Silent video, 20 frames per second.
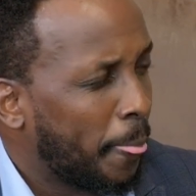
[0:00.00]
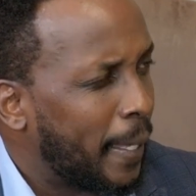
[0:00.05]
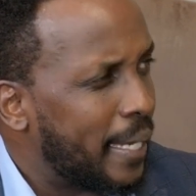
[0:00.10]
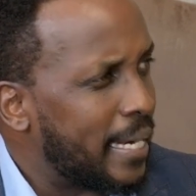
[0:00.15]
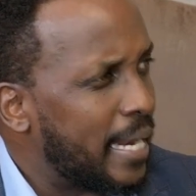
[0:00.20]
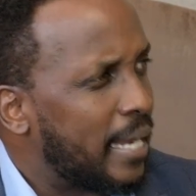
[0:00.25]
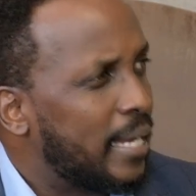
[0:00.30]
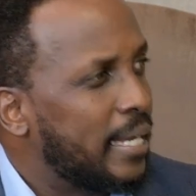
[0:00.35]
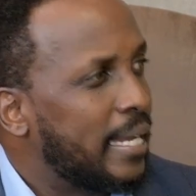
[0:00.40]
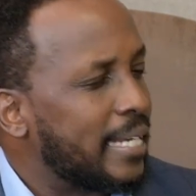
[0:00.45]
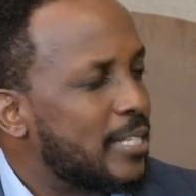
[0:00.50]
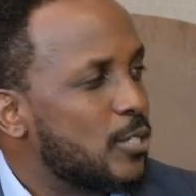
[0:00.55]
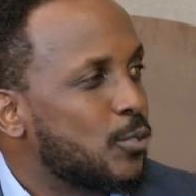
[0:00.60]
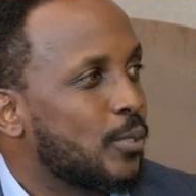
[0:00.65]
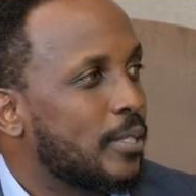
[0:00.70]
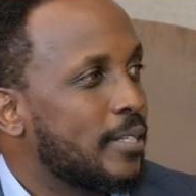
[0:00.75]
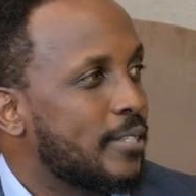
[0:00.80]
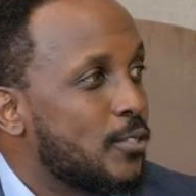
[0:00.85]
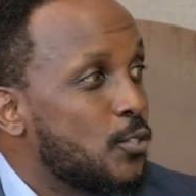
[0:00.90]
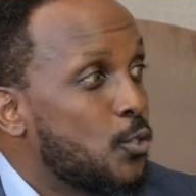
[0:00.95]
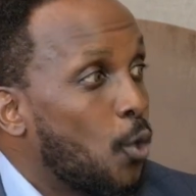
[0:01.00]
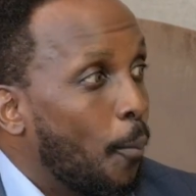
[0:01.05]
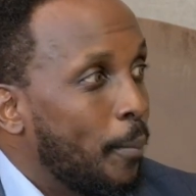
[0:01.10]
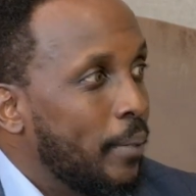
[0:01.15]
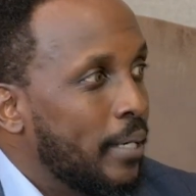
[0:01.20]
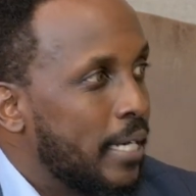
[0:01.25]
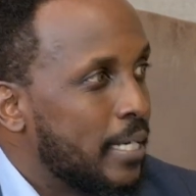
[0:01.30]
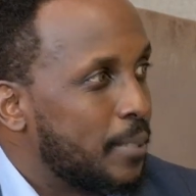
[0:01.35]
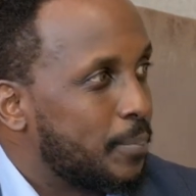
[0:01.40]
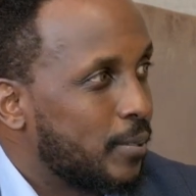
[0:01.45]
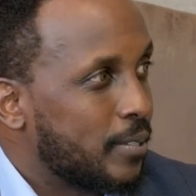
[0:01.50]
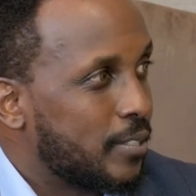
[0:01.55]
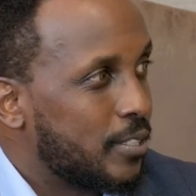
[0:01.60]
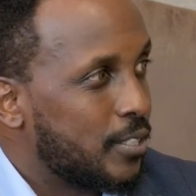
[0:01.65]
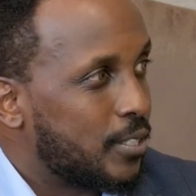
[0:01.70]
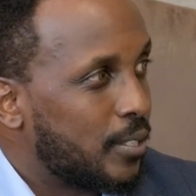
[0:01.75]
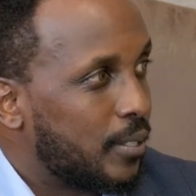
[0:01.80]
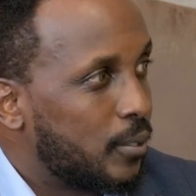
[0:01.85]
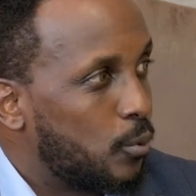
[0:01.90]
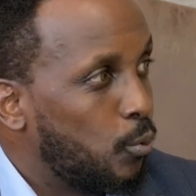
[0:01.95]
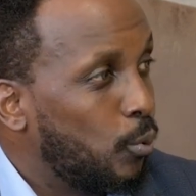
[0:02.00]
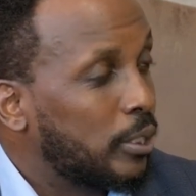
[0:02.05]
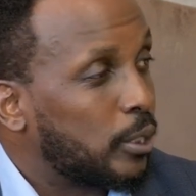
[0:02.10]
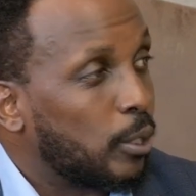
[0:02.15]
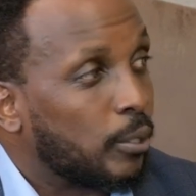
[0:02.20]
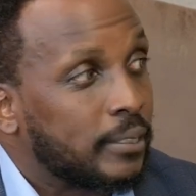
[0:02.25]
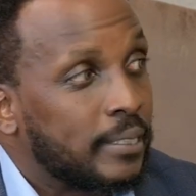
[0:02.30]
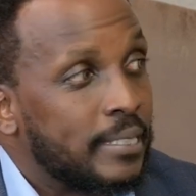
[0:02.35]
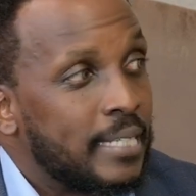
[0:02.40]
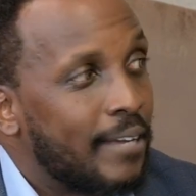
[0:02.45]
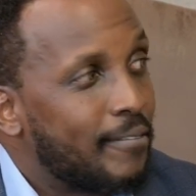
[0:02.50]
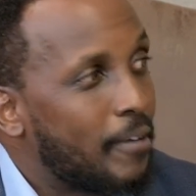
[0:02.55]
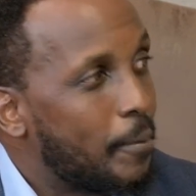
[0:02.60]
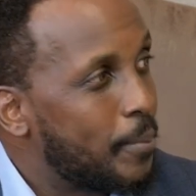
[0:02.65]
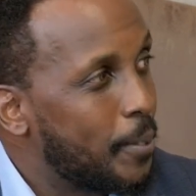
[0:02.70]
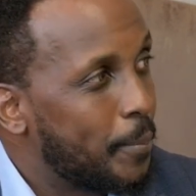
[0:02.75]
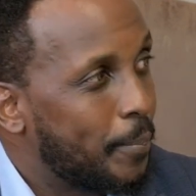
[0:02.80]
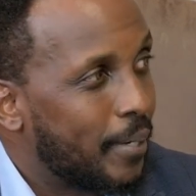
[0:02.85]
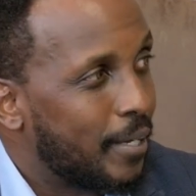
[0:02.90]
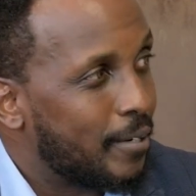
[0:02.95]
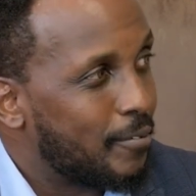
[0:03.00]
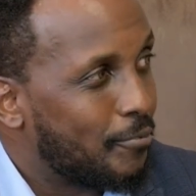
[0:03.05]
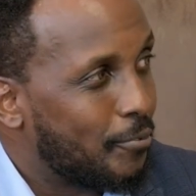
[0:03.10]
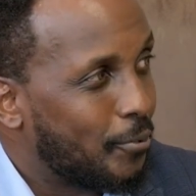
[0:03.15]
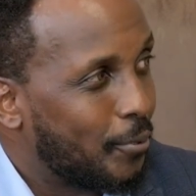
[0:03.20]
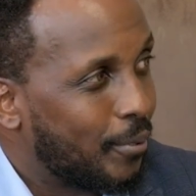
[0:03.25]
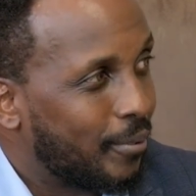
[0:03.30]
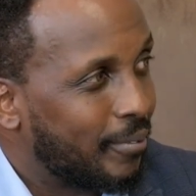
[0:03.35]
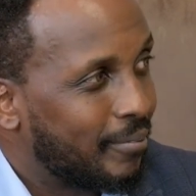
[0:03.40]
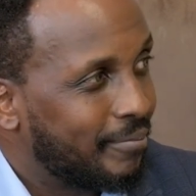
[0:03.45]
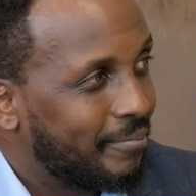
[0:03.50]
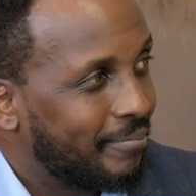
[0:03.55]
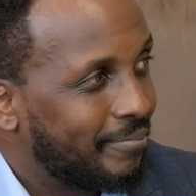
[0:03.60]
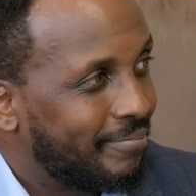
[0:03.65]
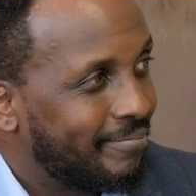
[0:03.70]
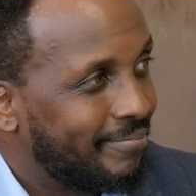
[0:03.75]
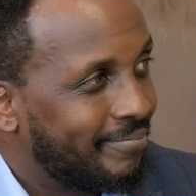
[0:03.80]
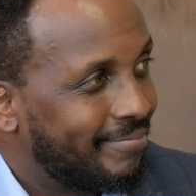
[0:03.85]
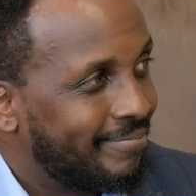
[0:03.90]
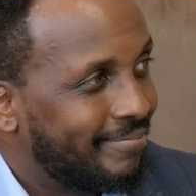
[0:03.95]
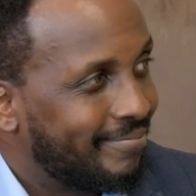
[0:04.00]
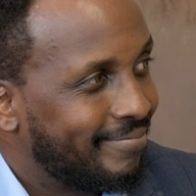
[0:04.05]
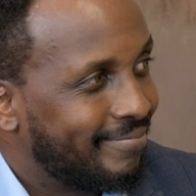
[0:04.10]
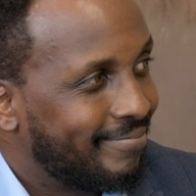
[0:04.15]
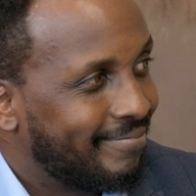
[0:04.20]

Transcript: and I get into this dominant position, which I was never prepared for. Wow.